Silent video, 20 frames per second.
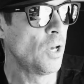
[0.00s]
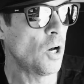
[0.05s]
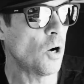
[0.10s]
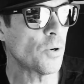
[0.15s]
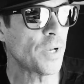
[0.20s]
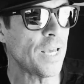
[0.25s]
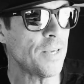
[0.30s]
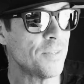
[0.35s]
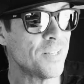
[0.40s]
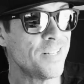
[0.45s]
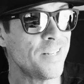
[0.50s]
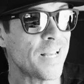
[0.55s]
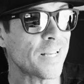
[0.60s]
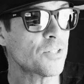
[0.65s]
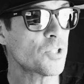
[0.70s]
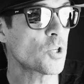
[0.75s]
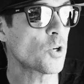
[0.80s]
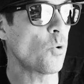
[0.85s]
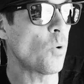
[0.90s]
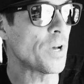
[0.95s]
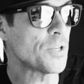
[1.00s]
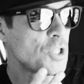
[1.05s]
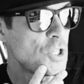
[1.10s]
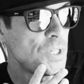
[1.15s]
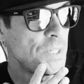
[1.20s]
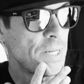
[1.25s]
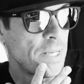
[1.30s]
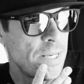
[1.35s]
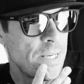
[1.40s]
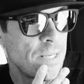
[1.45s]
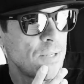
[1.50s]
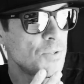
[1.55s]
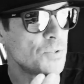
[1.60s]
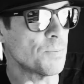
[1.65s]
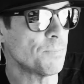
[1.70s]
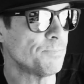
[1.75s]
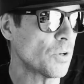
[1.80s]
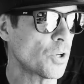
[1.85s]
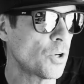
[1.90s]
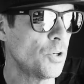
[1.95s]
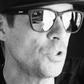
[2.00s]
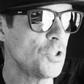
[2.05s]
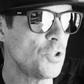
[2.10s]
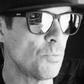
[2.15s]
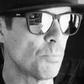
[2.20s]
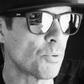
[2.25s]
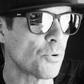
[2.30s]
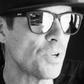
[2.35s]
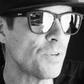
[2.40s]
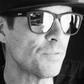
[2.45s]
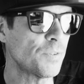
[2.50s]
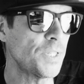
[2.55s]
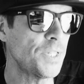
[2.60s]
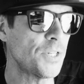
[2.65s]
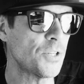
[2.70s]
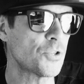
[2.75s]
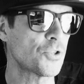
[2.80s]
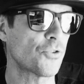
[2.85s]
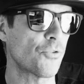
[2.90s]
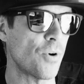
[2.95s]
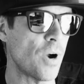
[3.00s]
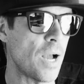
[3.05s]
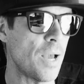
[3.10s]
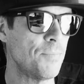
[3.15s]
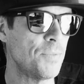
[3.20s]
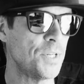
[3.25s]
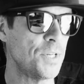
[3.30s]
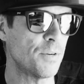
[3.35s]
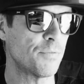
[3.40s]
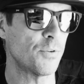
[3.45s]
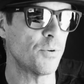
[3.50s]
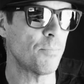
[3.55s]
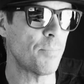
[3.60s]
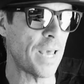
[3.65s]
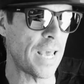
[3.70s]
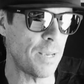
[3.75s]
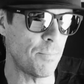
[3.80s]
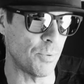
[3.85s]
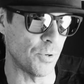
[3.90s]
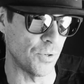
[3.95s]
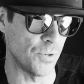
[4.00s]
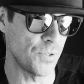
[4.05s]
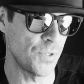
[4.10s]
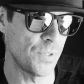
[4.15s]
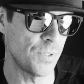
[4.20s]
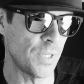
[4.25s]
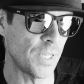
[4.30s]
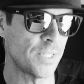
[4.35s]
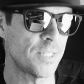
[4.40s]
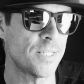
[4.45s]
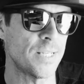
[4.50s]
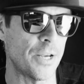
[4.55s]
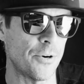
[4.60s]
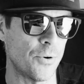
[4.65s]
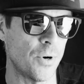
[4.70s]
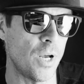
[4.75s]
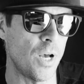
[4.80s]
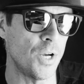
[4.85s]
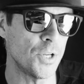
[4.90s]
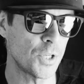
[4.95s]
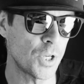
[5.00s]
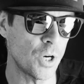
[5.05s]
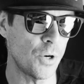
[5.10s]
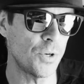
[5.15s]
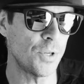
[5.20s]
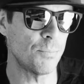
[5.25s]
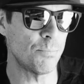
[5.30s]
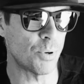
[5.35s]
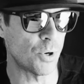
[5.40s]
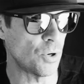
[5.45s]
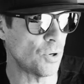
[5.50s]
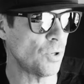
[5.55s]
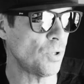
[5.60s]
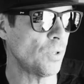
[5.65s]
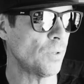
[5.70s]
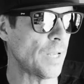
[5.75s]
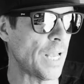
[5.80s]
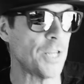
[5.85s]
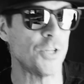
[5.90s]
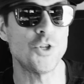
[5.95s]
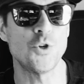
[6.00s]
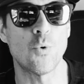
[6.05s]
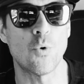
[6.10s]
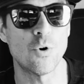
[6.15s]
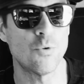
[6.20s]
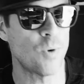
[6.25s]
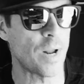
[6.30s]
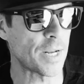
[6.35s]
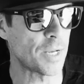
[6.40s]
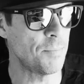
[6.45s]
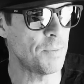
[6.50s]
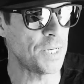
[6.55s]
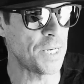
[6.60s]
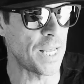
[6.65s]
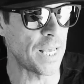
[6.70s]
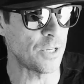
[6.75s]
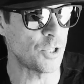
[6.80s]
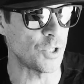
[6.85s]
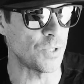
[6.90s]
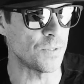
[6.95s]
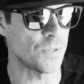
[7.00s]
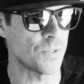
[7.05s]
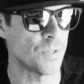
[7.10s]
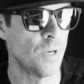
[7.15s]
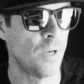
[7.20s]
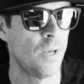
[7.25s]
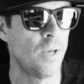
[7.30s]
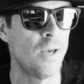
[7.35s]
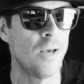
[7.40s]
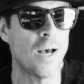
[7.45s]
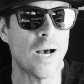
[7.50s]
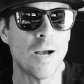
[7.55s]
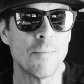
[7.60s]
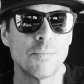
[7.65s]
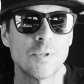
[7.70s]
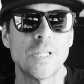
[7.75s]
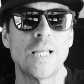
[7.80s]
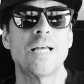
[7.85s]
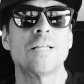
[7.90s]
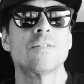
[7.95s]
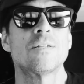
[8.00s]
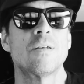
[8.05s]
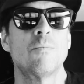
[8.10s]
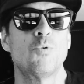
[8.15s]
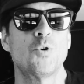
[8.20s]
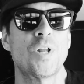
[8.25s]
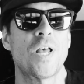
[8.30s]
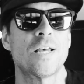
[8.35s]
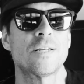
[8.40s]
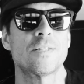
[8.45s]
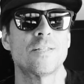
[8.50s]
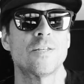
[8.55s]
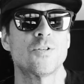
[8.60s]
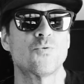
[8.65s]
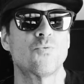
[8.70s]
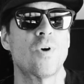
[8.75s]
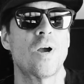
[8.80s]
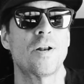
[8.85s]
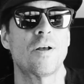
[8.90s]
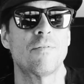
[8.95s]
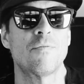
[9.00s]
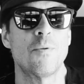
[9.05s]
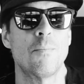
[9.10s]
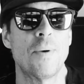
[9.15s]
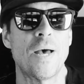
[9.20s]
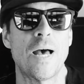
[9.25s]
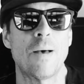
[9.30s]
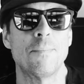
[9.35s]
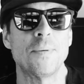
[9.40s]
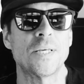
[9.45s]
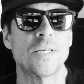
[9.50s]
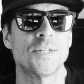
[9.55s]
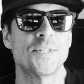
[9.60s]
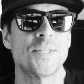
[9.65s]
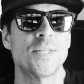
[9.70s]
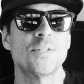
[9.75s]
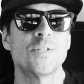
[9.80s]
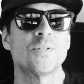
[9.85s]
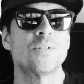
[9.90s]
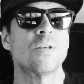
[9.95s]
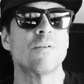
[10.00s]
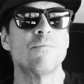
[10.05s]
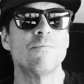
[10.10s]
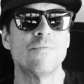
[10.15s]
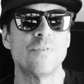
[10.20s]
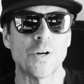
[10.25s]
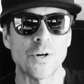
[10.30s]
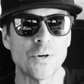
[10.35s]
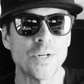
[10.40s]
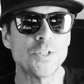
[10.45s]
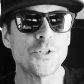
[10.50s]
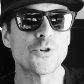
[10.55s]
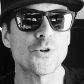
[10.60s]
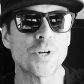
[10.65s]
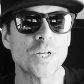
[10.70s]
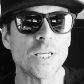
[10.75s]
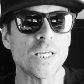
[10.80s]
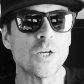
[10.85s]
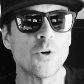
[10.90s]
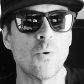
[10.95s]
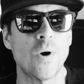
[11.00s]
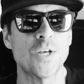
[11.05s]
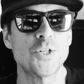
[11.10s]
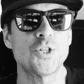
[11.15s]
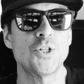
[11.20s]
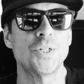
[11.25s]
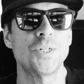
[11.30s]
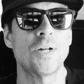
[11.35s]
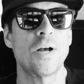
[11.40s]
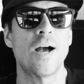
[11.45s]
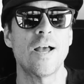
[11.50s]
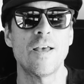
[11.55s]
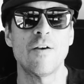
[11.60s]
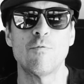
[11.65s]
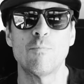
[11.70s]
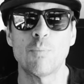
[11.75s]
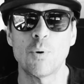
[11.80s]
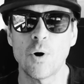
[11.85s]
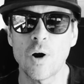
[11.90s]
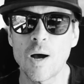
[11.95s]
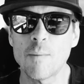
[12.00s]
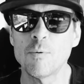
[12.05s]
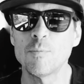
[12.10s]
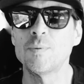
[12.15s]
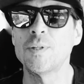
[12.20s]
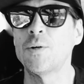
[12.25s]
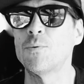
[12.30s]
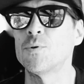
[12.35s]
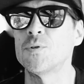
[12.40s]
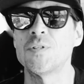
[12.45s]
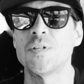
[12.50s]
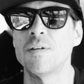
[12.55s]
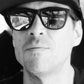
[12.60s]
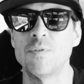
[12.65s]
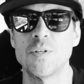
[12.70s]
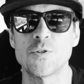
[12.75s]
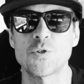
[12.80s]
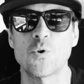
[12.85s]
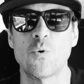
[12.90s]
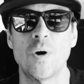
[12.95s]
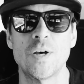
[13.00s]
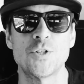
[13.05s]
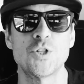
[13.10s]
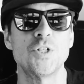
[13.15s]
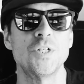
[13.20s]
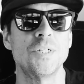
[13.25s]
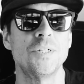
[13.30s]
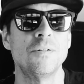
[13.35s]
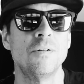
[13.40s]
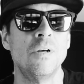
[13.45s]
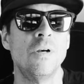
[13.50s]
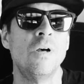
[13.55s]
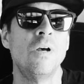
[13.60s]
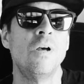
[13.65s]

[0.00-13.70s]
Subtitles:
Okay, the next question is, could you briefly describe the different papers, etc., uncoated pearl, and your recommendations? I'm glad someone asked this right off the bat because this is a very tricky question. I have probably received this question